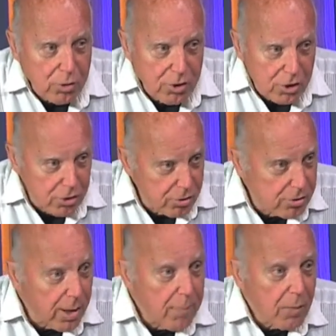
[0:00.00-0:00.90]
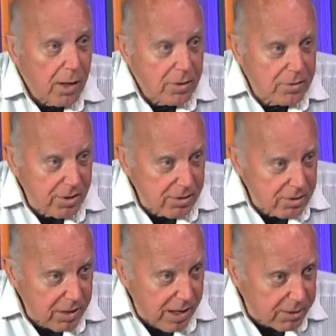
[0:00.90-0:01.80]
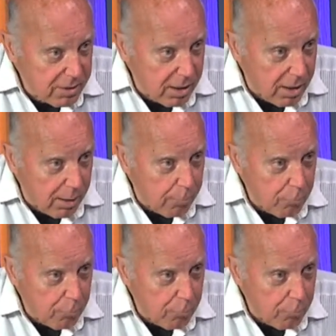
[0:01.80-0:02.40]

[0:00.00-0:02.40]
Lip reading: years since that time.